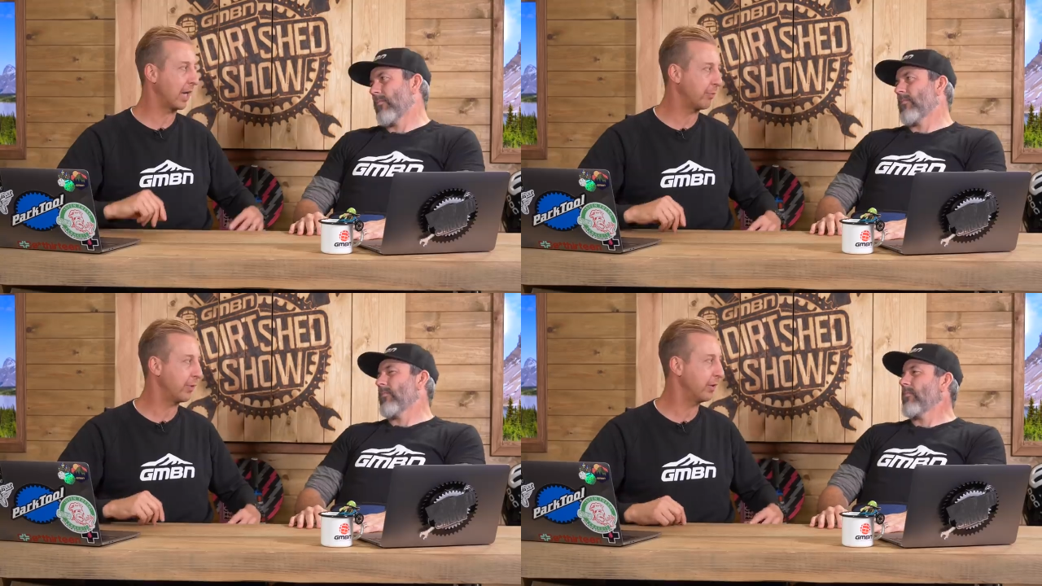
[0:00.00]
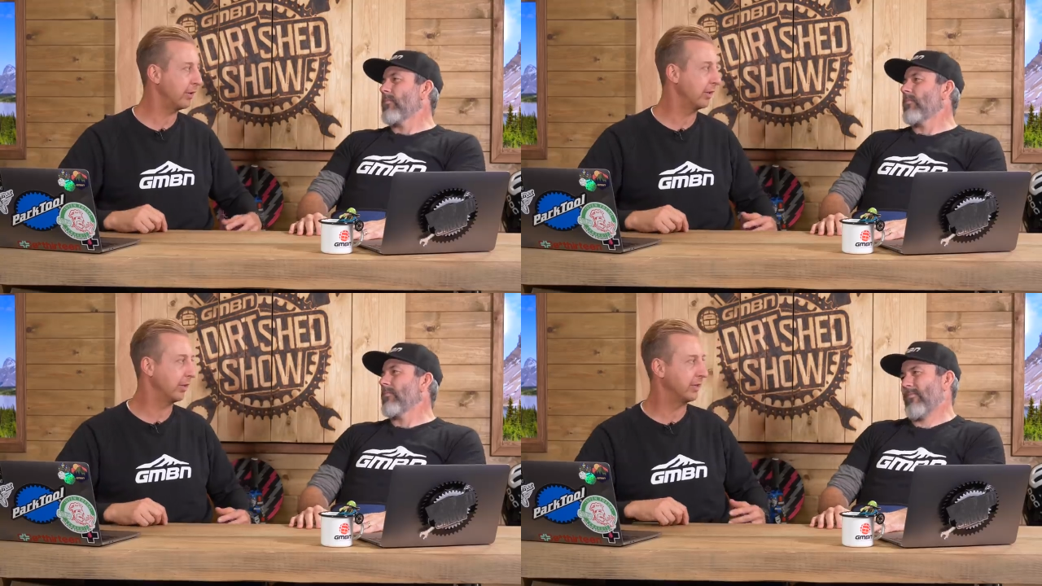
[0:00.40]

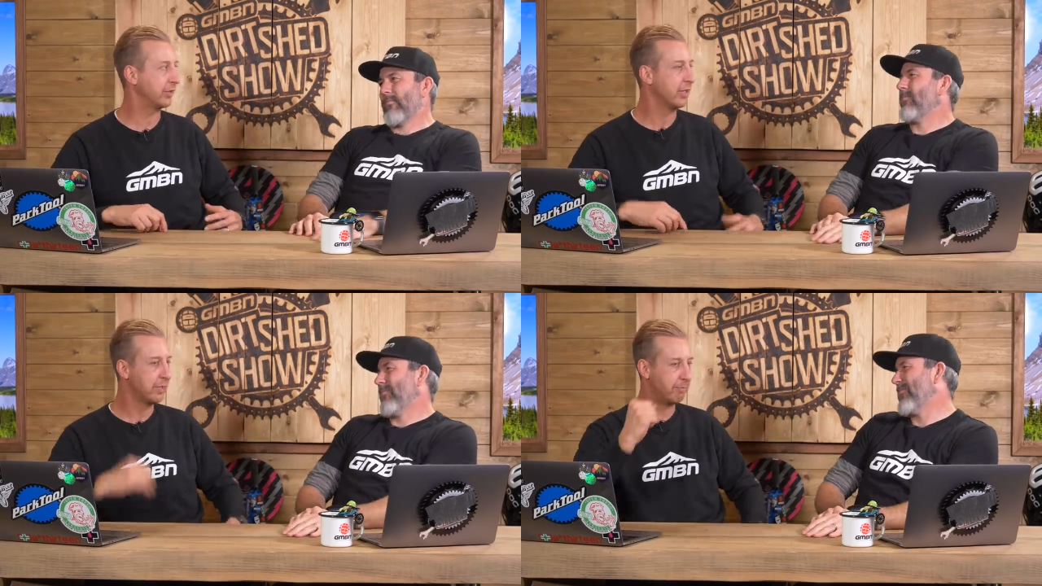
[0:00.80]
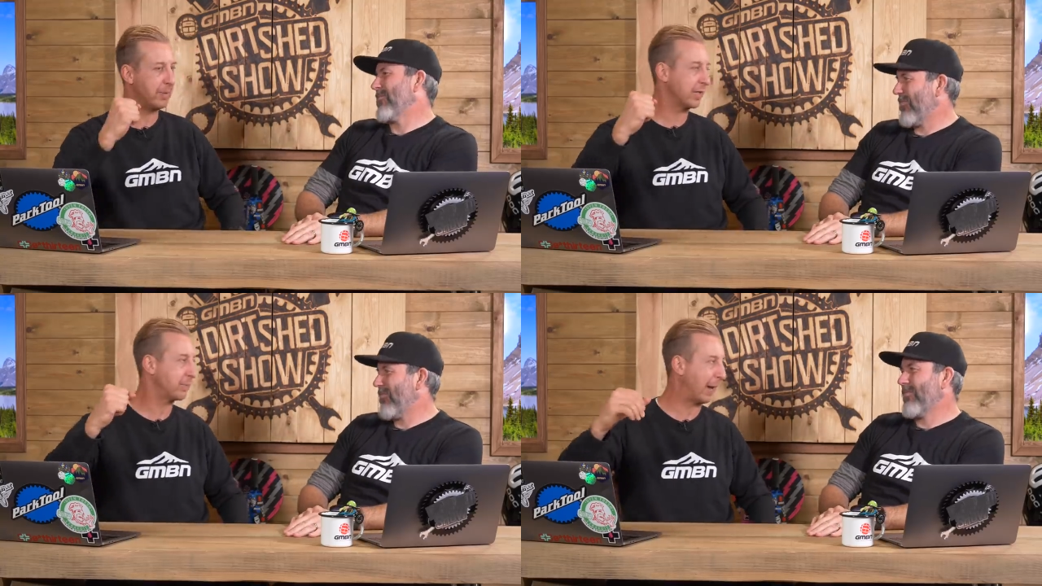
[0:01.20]
Speaker 1: apron and his
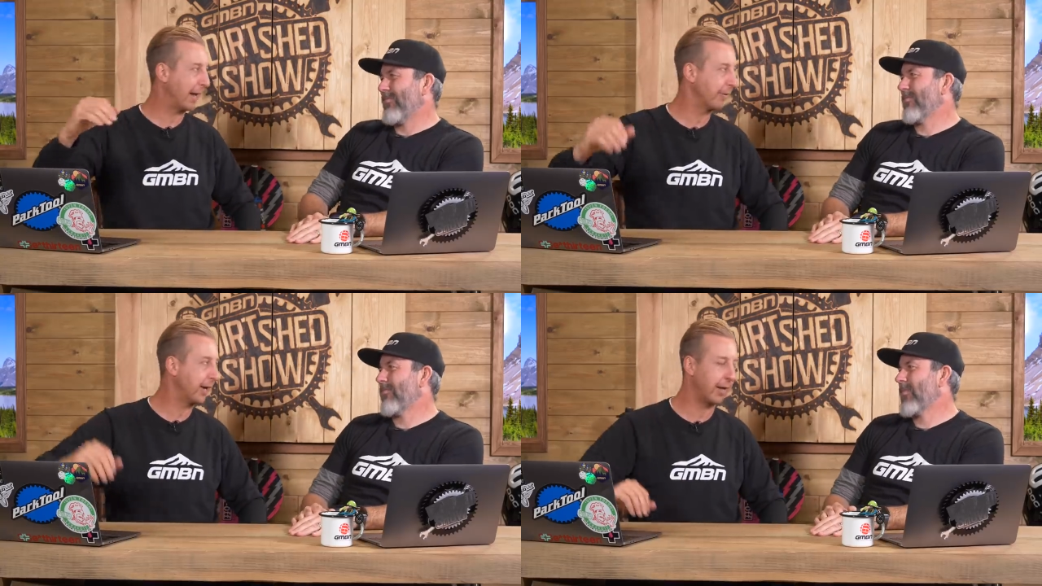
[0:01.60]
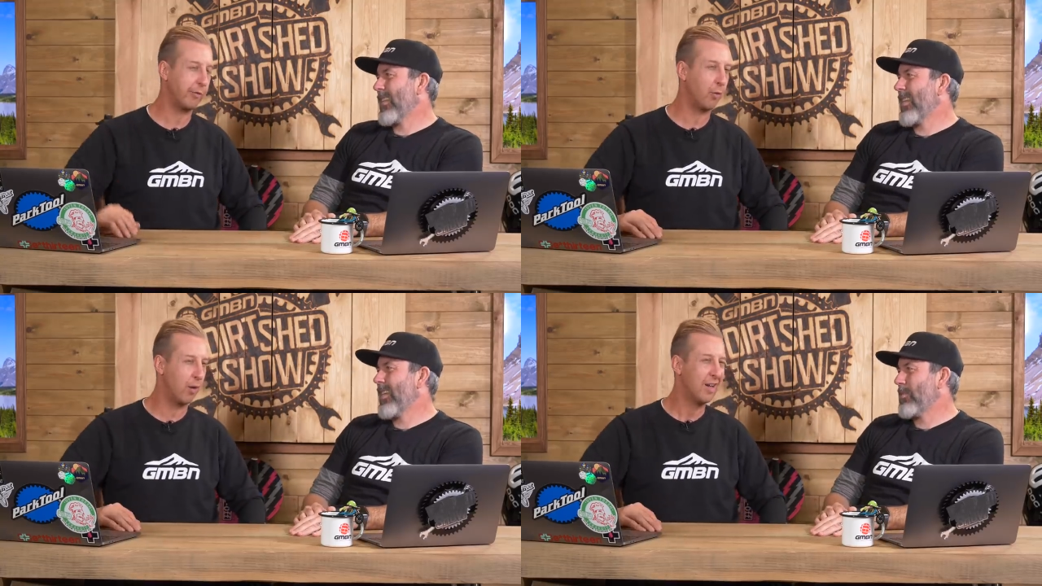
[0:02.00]
big spanner and that,
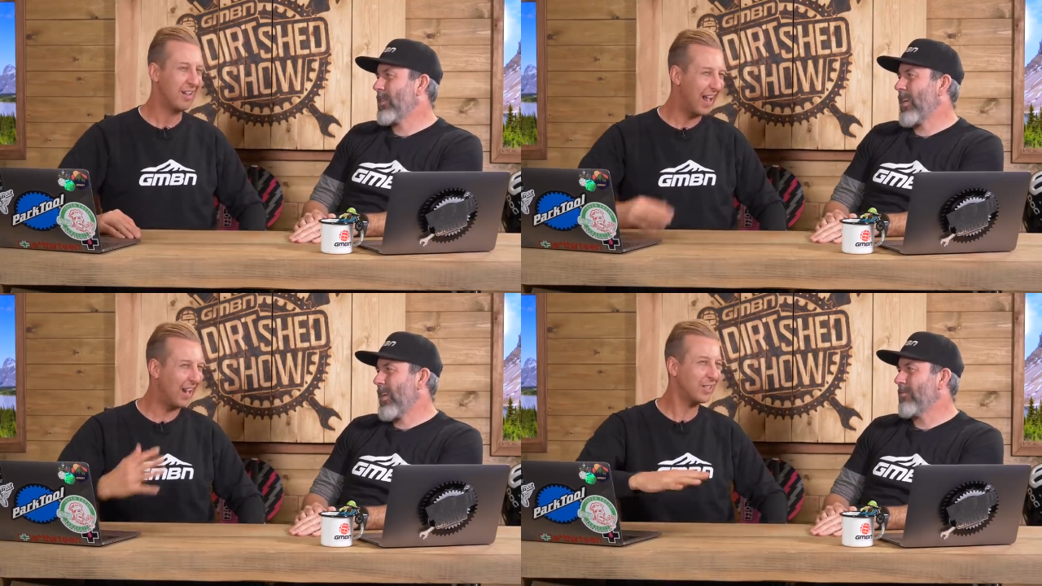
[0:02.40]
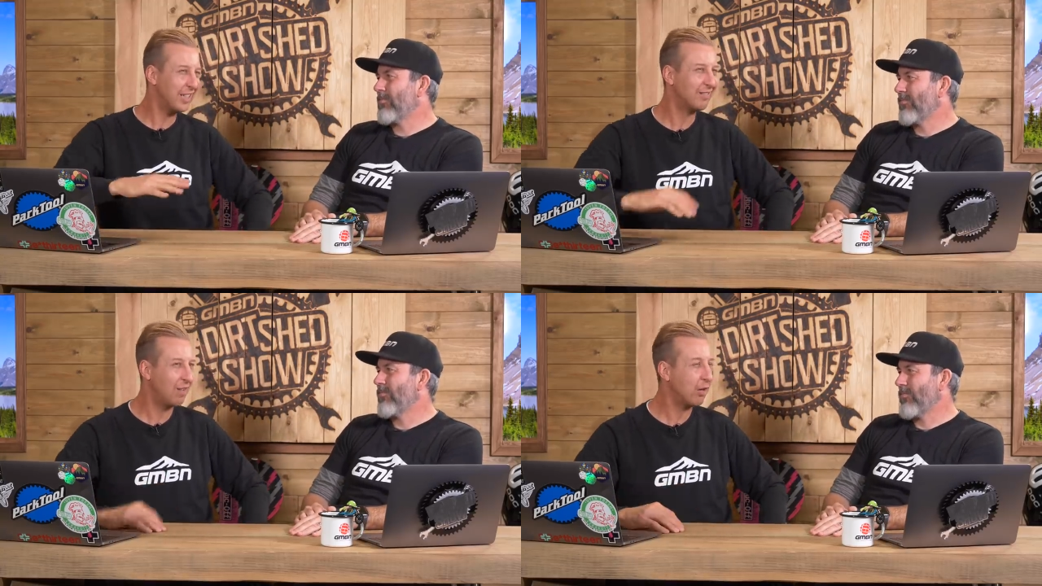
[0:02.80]
and thought,
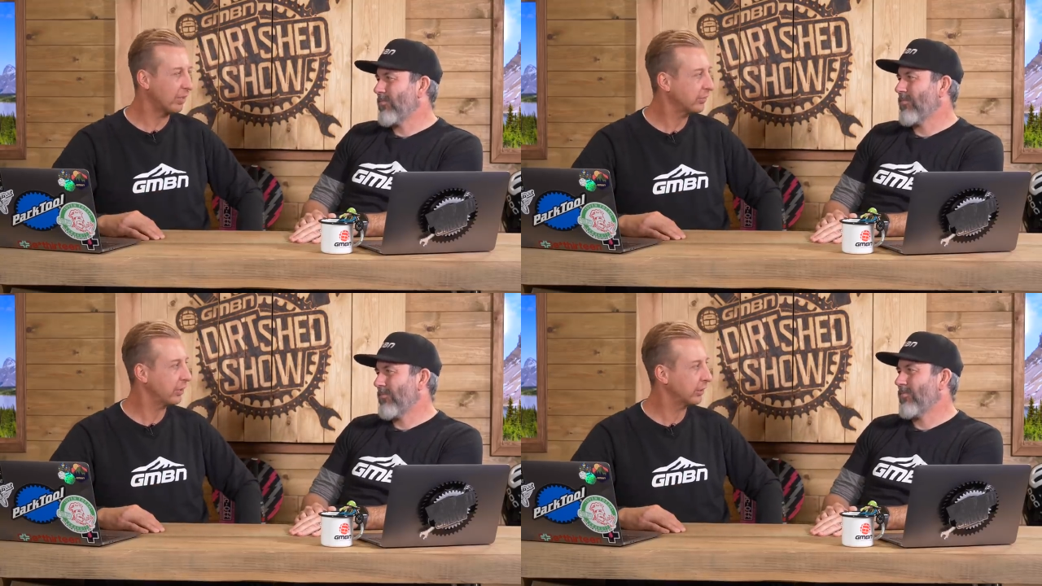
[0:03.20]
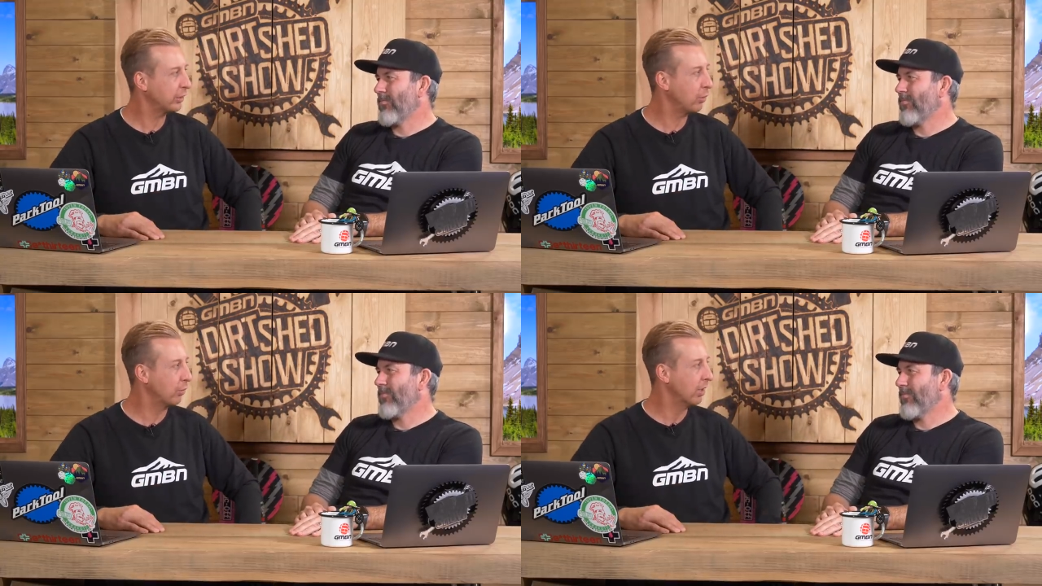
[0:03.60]
actually, no, that's kind of
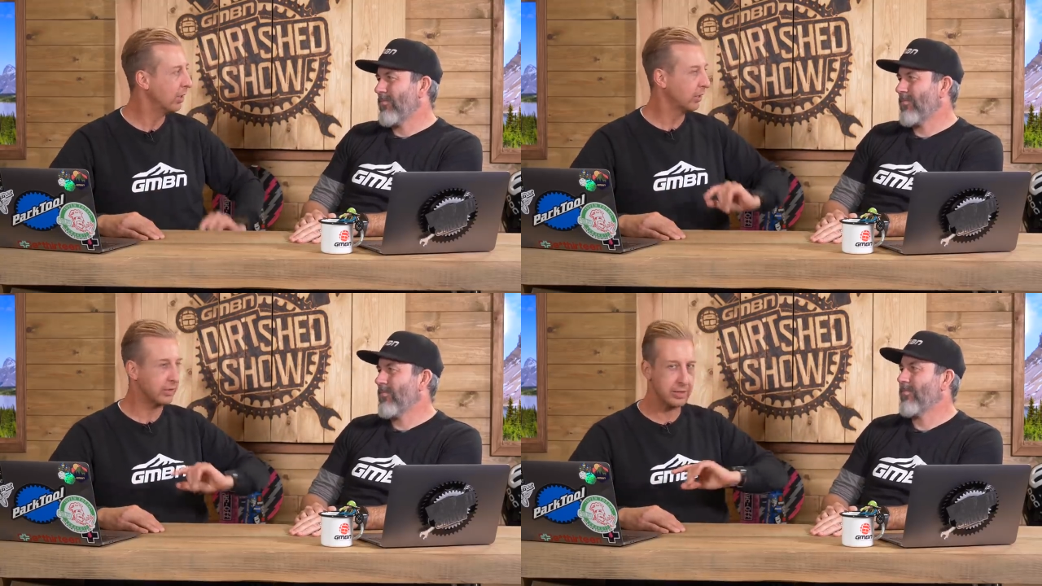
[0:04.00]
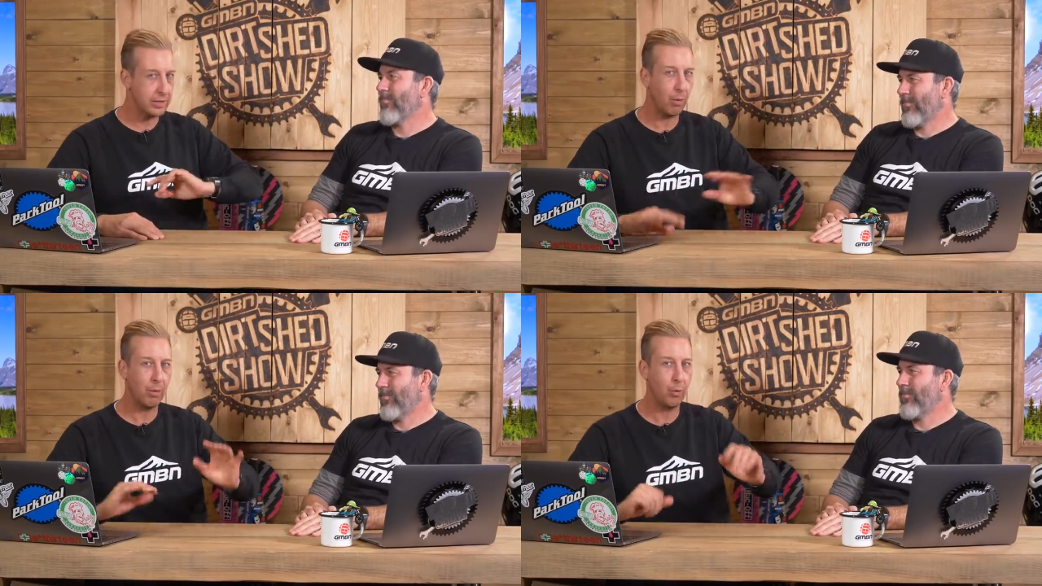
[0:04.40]
cool, because
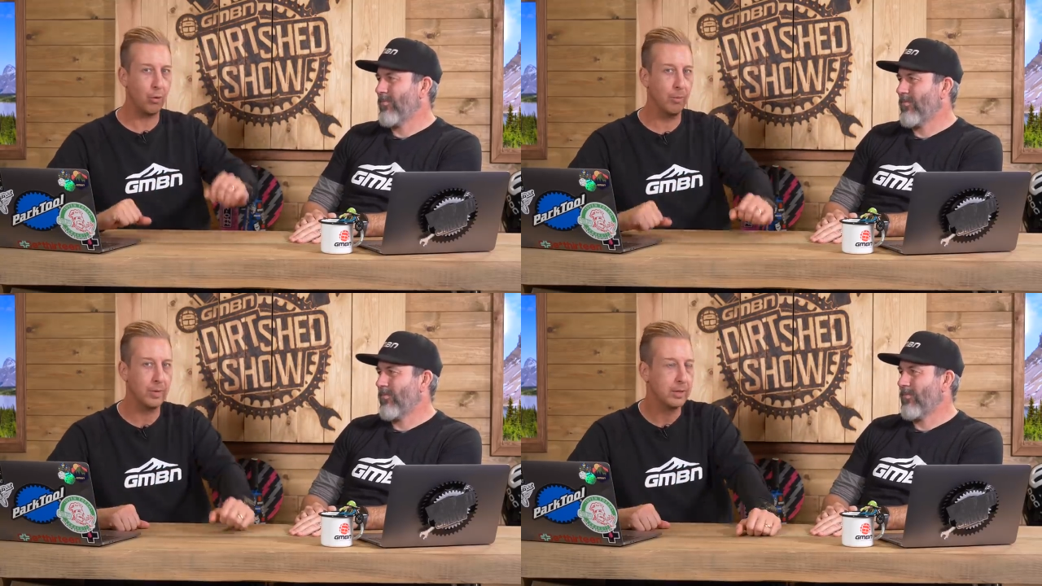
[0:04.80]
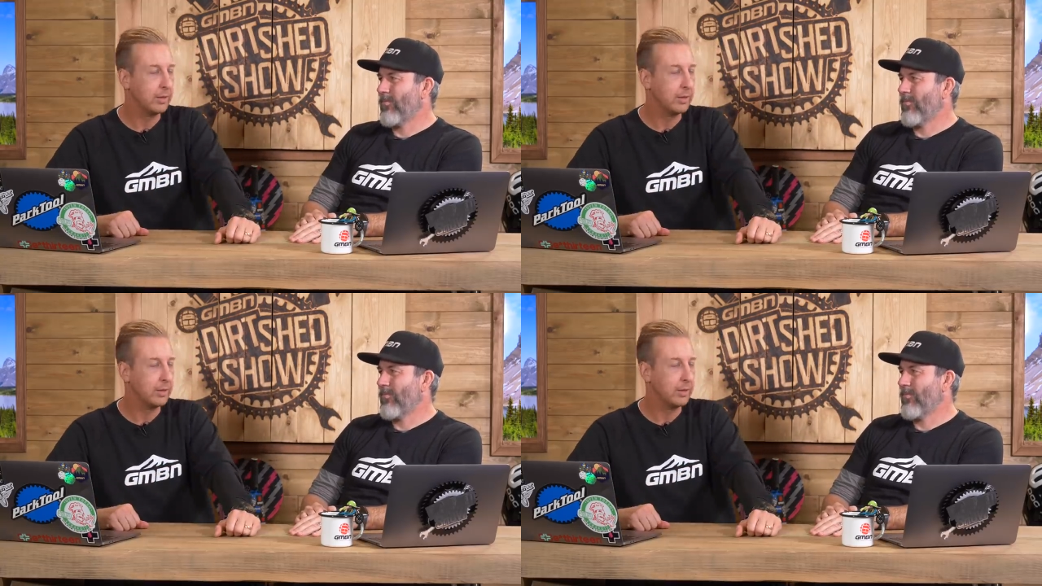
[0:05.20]
no one wore them.